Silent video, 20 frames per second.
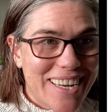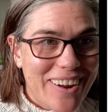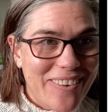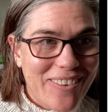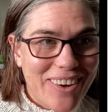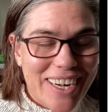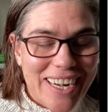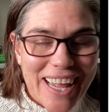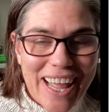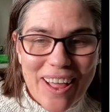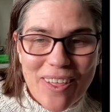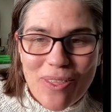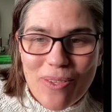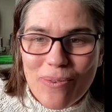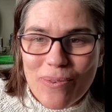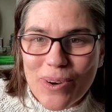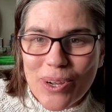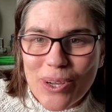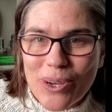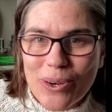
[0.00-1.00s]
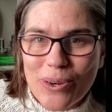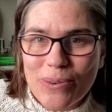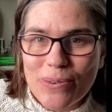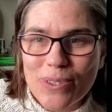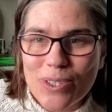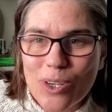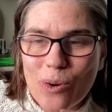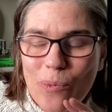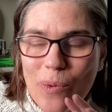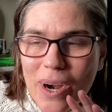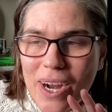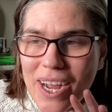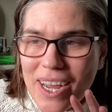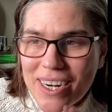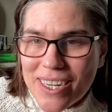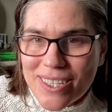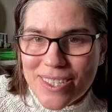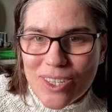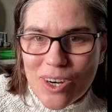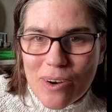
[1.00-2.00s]
that I wanted to get through. So we're going
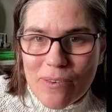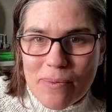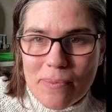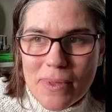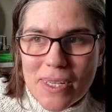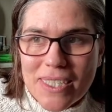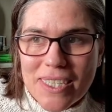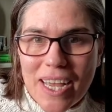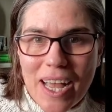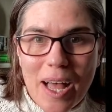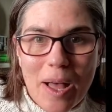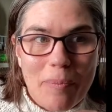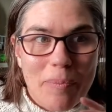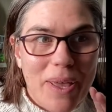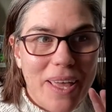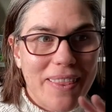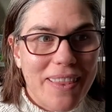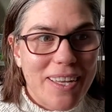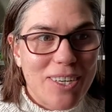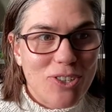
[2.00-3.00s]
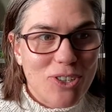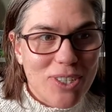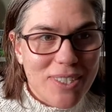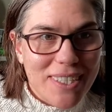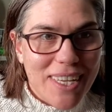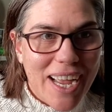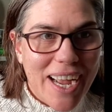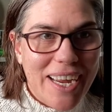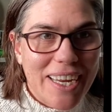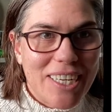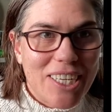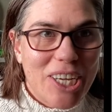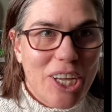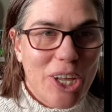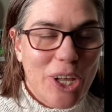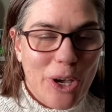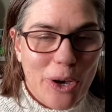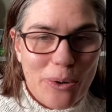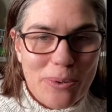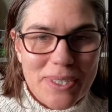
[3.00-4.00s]
to start from the top and then just kind of
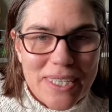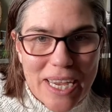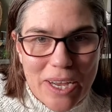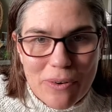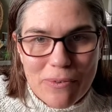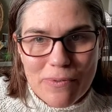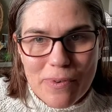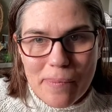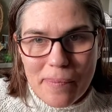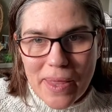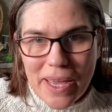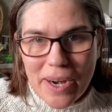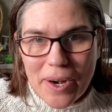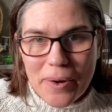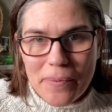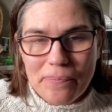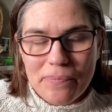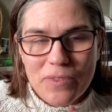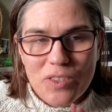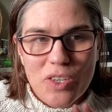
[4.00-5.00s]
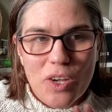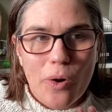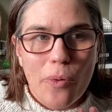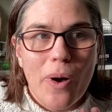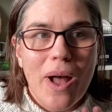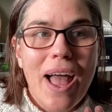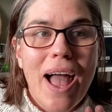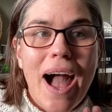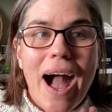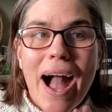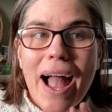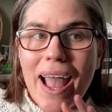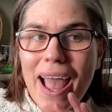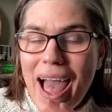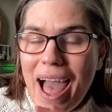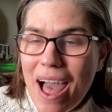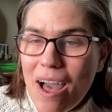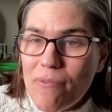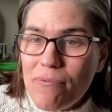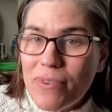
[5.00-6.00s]
go down from there. So I
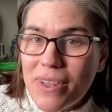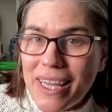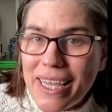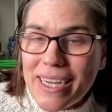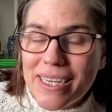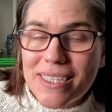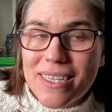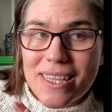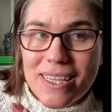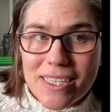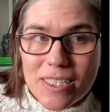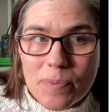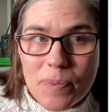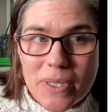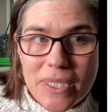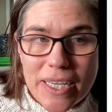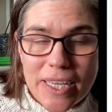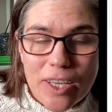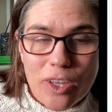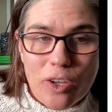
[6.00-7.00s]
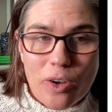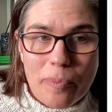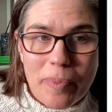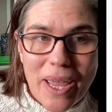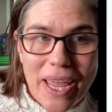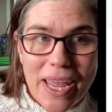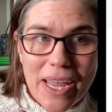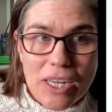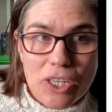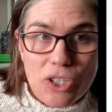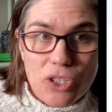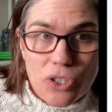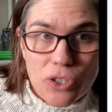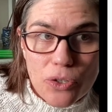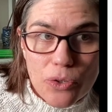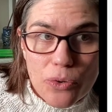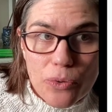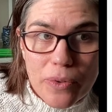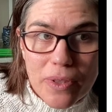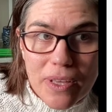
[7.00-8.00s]
have linked this particular page
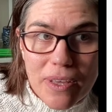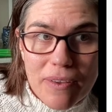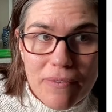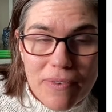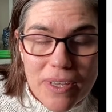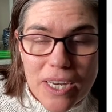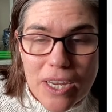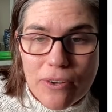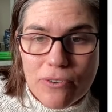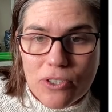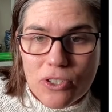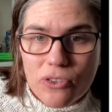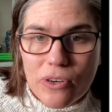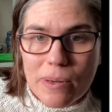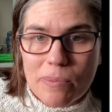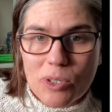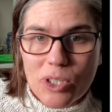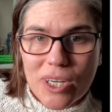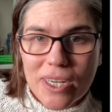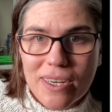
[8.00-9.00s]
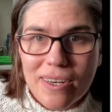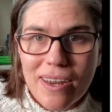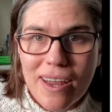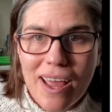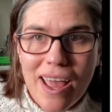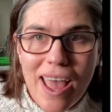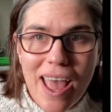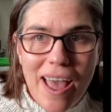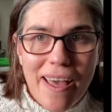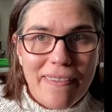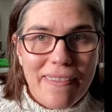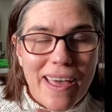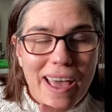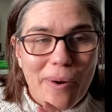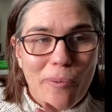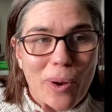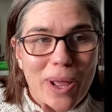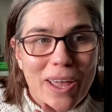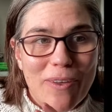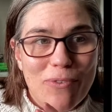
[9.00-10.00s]
to the video description. And that
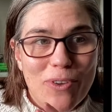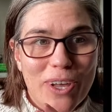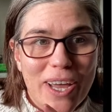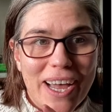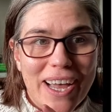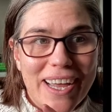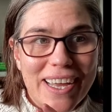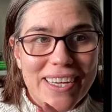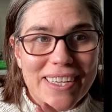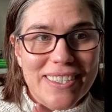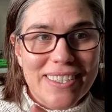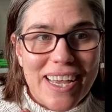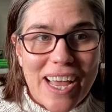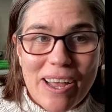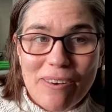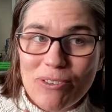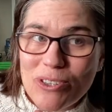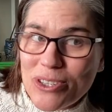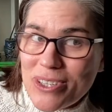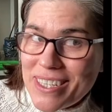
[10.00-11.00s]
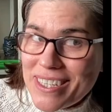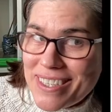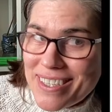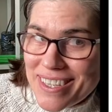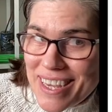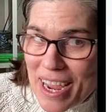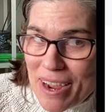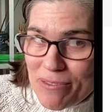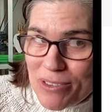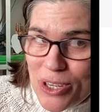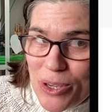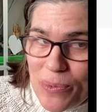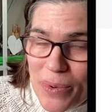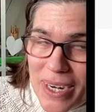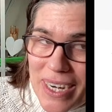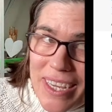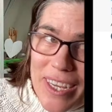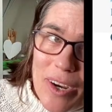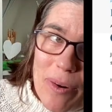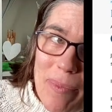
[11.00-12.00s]
way, if you guys, after this, after you want
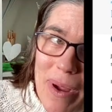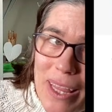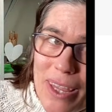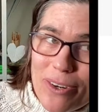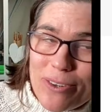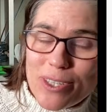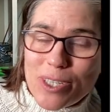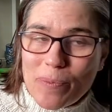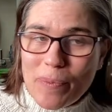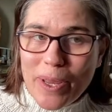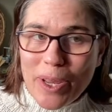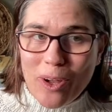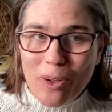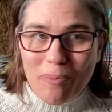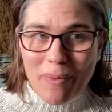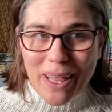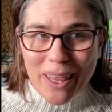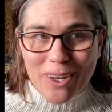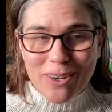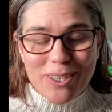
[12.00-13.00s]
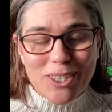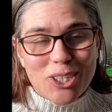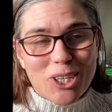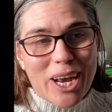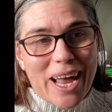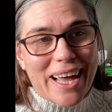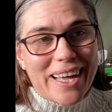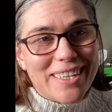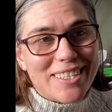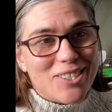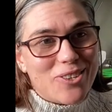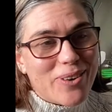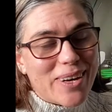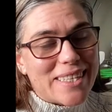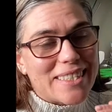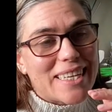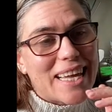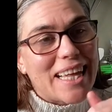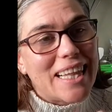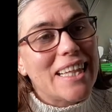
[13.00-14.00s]
to hear my little spiel, my little chat, you
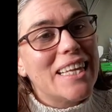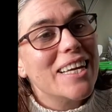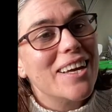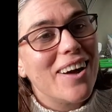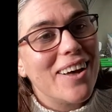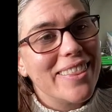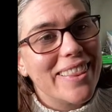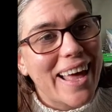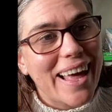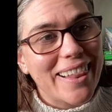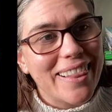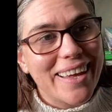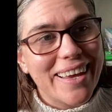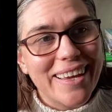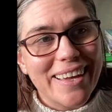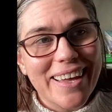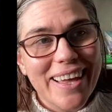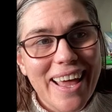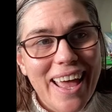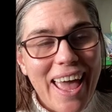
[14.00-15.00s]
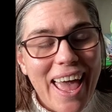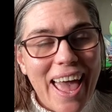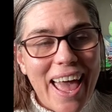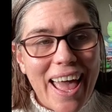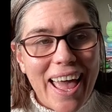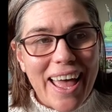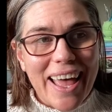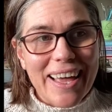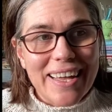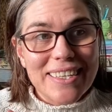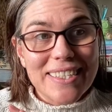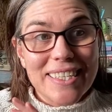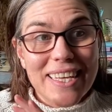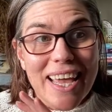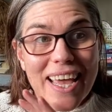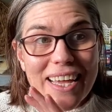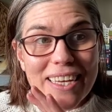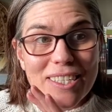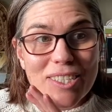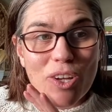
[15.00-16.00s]
guys can click on that link and
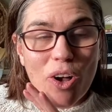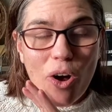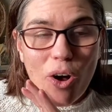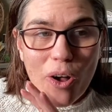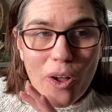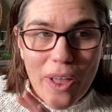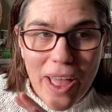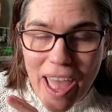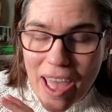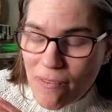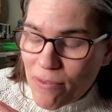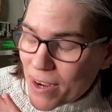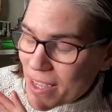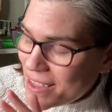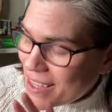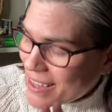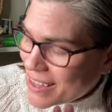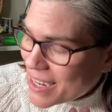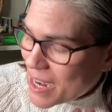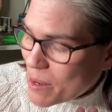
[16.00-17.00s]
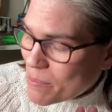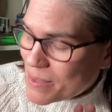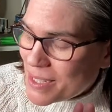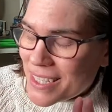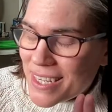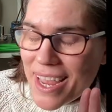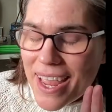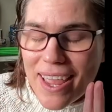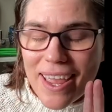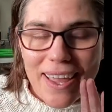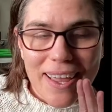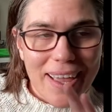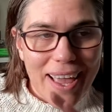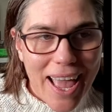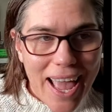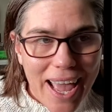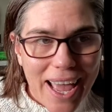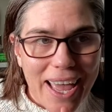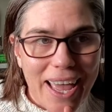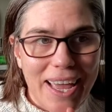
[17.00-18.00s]
get everything that I'm saying
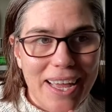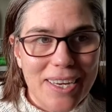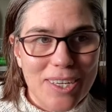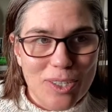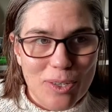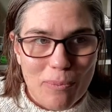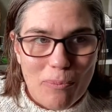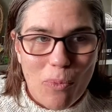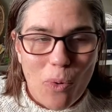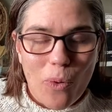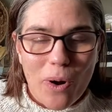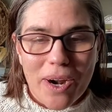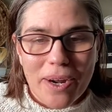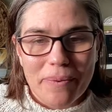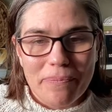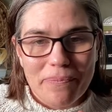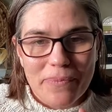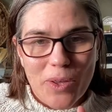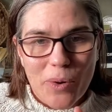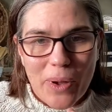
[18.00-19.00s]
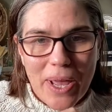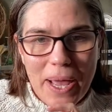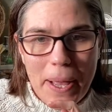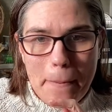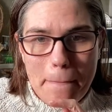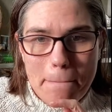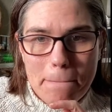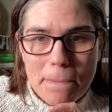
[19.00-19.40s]
and more. Okay?